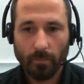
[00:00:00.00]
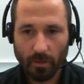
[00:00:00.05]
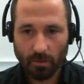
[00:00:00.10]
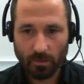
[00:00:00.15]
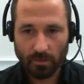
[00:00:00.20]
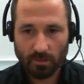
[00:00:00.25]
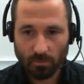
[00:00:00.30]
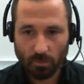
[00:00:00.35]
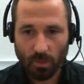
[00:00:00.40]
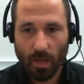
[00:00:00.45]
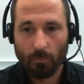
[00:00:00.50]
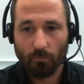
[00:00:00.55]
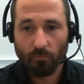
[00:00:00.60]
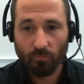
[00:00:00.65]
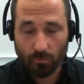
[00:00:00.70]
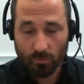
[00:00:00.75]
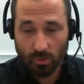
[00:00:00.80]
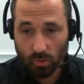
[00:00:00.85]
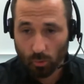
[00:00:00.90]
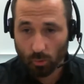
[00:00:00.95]
in that it's
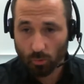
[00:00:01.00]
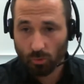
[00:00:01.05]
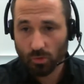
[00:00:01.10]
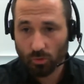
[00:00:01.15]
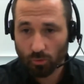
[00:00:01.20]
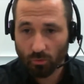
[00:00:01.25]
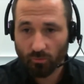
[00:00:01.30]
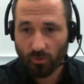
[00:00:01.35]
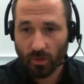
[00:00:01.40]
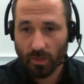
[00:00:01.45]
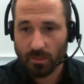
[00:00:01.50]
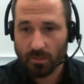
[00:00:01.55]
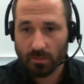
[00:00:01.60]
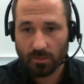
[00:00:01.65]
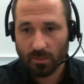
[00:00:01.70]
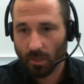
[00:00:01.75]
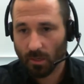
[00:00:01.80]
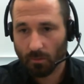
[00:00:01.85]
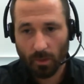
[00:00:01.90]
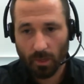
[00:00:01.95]
come from soil
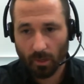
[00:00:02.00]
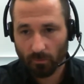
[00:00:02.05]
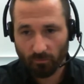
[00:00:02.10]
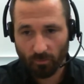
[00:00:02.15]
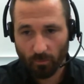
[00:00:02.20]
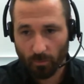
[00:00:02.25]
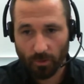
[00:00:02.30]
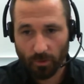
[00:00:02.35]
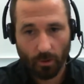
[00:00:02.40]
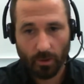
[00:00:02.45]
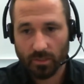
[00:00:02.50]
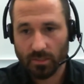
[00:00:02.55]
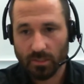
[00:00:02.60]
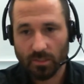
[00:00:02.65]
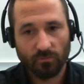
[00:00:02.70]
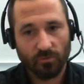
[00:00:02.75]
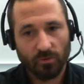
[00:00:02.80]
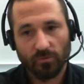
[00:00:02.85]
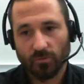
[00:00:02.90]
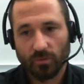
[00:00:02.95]
surveys done back from the
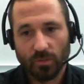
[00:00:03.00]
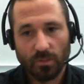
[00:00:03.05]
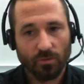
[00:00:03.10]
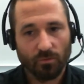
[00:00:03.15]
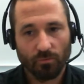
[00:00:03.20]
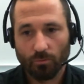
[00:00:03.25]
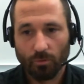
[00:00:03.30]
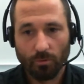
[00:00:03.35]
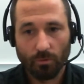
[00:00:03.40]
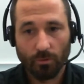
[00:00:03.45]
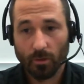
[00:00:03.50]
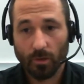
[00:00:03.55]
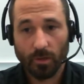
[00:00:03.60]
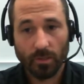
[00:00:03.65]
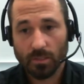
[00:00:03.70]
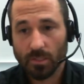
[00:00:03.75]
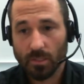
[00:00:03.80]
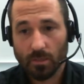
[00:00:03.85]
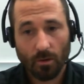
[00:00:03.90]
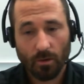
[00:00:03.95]
1950s through to the
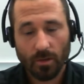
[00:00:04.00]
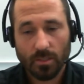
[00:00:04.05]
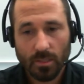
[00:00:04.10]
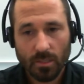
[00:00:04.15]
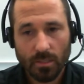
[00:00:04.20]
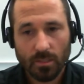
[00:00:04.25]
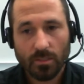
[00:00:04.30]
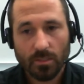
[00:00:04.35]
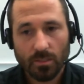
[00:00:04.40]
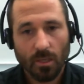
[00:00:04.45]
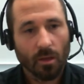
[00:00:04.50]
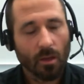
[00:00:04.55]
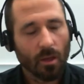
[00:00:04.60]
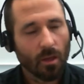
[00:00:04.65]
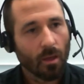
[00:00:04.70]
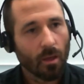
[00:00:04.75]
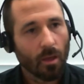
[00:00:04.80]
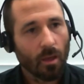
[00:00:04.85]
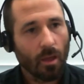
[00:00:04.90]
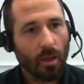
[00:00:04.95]
1990s,
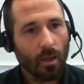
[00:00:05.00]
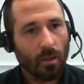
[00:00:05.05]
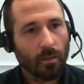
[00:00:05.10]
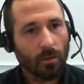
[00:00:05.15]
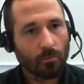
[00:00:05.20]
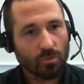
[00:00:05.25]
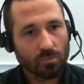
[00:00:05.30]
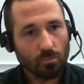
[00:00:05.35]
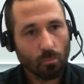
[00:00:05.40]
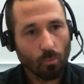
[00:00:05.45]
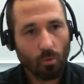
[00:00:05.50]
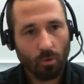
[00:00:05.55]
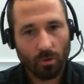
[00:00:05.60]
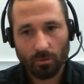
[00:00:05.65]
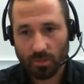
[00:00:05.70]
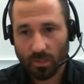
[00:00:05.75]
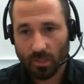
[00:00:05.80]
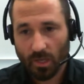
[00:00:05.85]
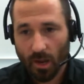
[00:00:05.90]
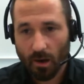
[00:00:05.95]
and that was
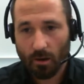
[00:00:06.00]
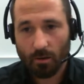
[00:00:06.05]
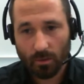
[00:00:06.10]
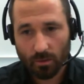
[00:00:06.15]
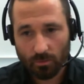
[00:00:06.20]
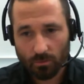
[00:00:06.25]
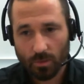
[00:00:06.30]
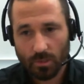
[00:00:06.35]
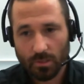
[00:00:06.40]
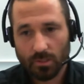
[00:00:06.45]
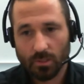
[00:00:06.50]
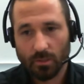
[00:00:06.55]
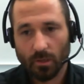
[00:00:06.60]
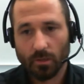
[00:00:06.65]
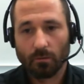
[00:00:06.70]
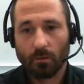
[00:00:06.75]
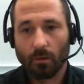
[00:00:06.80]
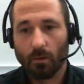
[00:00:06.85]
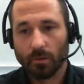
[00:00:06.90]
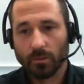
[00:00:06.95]
more to characterise
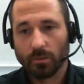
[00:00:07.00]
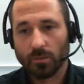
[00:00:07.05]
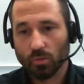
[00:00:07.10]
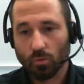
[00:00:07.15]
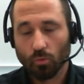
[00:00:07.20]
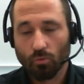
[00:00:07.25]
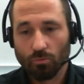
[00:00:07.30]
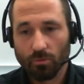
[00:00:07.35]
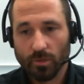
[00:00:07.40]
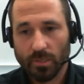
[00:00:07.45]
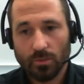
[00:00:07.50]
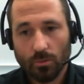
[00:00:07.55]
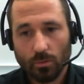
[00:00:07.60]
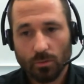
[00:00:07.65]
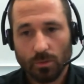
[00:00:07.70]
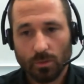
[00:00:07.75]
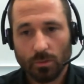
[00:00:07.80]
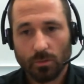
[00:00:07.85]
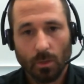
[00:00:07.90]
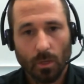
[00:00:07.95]
the underlying soil
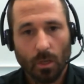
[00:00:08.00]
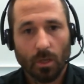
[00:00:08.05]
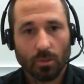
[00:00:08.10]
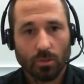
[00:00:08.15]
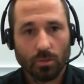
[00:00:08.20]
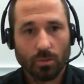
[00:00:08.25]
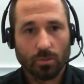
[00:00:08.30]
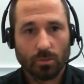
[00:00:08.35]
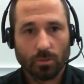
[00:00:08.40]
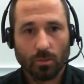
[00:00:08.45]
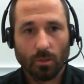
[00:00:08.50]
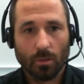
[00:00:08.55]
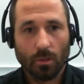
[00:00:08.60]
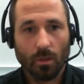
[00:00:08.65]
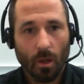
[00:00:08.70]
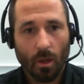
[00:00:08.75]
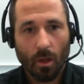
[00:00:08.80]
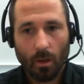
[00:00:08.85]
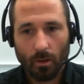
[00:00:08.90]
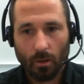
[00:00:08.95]
resource, just
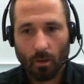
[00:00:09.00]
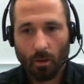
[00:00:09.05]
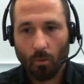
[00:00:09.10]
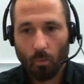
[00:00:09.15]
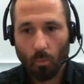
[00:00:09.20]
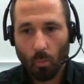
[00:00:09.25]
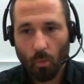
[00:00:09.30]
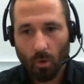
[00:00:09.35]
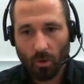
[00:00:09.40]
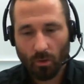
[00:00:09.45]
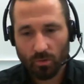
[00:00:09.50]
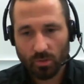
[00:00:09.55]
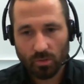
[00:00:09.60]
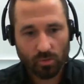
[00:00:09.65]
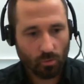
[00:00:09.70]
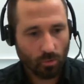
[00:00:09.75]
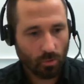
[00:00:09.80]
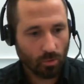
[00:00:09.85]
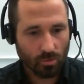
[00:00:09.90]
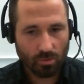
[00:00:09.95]
to go what are
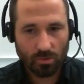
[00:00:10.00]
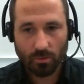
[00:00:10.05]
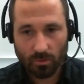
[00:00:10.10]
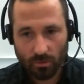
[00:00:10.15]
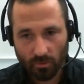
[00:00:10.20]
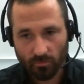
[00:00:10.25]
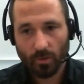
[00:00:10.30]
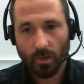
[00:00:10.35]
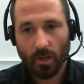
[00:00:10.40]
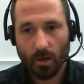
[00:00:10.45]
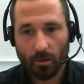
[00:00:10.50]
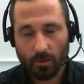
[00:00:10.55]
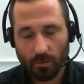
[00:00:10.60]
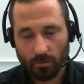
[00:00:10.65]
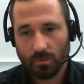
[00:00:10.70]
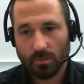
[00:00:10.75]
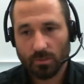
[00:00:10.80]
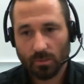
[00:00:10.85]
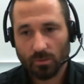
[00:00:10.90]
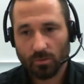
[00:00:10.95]
the soils and the different
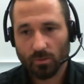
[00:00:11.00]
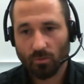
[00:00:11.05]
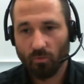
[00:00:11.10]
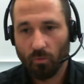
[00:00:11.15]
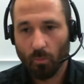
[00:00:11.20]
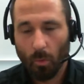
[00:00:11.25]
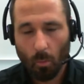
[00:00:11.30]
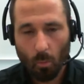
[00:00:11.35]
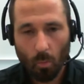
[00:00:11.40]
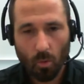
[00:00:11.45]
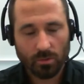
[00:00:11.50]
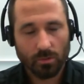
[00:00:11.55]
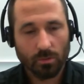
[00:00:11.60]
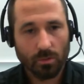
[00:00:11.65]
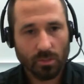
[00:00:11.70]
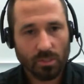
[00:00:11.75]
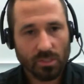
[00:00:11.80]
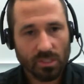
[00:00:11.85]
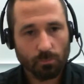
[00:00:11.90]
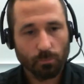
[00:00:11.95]
characteristics of them. It
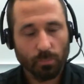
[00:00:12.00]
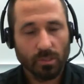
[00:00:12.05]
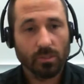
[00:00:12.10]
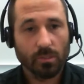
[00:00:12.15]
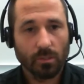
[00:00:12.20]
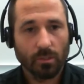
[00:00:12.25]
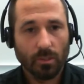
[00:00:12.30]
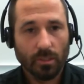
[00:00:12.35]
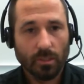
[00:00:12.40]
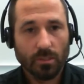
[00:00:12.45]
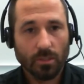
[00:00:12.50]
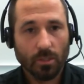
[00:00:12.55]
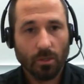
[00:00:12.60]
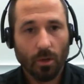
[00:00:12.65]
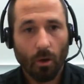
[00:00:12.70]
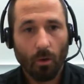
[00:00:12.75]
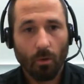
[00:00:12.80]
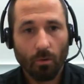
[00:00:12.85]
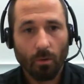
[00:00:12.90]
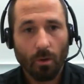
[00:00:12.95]
wasn't explicitly
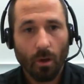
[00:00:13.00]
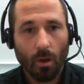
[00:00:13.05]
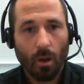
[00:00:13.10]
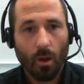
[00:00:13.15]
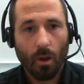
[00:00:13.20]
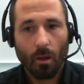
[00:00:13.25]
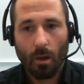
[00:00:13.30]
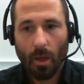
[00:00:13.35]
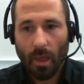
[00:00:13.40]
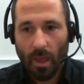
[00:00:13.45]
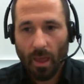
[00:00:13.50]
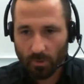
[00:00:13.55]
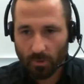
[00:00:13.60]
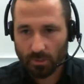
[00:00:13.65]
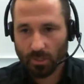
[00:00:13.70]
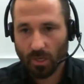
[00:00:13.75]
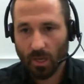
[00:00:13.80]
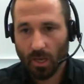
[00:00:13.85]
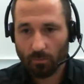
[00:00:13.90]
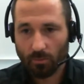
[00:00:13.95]
to go
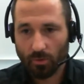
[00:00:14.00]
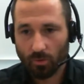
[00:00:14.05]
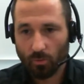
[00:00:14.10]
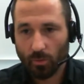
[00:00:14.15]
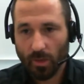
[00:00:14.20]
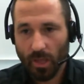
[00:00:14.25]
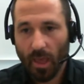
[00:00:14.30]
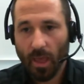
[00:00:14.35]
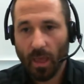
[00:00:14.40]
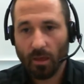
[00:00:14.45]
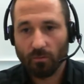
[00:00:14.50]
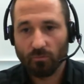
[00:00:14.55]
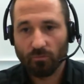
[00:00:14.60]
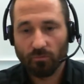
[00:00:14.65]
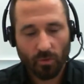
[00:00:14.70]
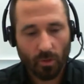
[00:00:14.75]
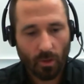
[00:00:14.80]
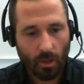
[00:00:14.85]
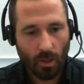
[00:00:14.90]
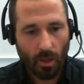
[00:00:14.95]
how much carbon do we
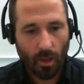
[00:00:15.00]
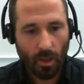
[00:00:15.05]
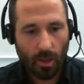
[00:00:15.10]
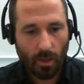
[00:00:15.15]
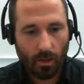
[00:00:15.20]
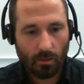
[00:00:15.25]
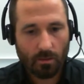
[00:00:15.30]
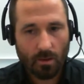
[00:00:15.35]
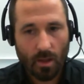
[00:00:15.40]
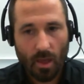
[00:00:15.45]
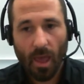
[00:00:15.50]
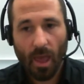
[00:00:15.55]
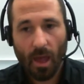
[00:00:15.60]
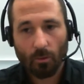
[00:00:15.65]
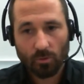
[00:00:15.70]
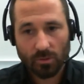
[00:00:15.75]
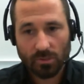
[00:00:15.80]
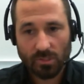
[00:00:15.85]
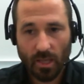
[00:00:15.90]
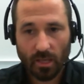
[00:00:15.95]
have and
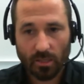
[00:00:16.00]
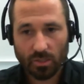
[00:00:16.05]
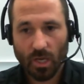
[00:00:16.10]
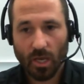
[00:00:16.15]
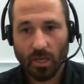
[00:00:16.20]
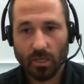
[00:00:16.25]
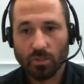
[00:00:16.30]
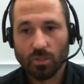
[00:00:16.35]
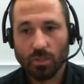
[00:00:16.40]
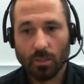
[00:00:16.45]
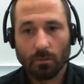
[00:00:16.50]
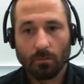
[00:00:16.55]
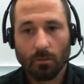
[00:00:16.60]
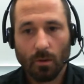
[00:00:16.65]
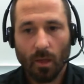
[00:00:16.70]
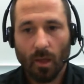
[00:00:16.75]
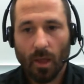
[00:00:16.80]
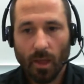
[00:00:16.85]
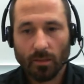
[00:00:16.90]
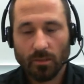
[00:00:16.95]
how is that
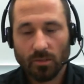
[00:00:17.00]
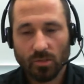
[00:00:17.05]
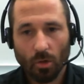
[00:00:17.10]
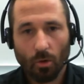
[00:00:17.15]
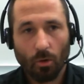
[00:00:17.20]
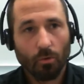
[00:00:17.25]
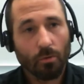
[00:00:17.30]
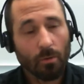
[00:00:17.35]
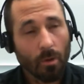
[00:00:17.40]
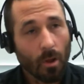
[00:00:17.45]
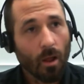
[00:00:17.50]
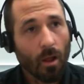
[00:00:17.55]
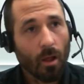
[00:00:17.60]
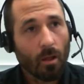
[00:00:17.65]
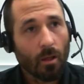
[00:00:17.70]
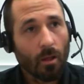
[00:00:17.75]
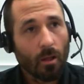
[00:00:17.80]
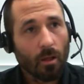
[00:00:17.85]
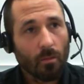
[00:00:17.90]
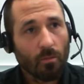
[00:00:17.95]
changing. And so
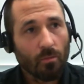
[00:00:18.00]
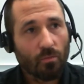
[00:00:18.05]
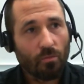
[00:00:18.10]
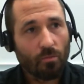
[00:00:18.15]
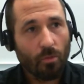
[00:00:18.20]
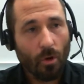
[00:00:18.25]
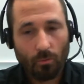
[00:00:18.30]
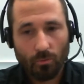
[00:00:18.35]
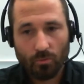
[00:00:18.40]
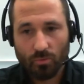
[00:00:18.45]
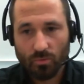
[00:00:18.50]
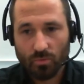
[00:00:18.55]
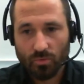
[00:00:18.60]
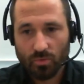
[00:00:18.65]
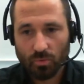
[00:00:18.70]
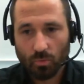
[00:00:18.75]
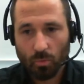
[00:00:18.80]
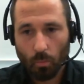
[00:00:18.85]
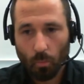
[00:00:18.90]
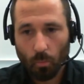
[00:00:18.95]

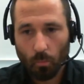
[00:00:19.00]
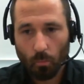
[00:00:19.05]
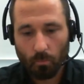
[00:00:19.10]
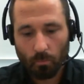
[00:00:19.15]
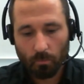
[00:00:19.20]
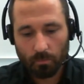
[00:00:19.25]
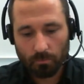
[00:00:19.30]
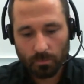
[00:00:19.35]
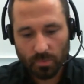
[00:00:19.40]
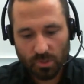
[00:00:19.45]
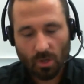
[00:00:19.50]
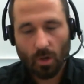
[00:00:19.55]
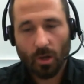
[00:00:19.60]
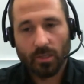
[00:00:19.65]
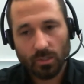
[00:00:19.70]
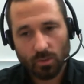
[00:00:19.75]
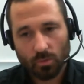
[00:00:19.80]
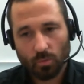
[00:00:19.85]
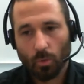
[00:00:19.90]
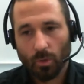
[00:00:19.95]
those
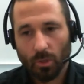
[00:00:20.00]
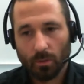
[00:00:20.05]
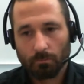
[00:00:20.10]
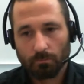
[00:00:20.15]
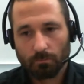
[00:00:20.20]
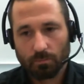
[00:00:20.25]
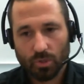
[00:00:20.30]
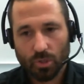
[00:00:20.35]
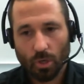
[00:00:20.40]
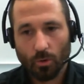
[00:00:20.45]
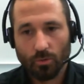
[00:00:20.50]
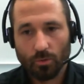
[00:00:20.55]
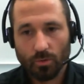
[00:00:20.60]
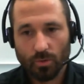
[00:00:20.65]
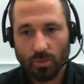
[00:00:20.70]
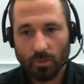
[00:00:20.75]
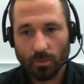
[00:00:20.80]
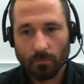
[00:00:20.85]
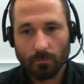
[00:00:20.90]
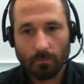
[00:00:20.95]
sites were
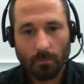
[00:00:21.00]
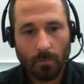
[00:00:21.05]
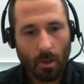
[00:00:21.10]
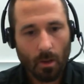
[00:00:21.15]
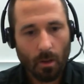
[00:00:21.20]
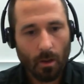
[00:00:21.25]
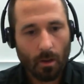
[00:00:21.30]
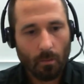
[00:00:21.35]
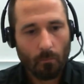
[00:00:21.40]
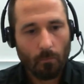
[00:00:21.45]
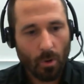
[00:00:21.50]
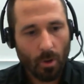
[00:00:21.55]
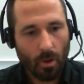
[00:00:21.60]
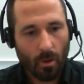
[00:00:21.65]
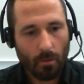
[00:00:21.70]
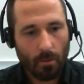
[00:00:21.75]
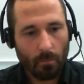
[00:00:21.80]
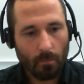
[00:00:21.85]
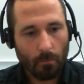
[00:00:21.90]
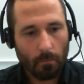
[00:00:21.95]
chosen
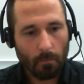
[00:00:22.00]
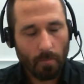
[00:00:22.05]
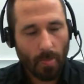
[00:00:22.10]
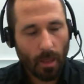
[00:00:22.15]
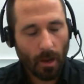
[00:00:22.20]
by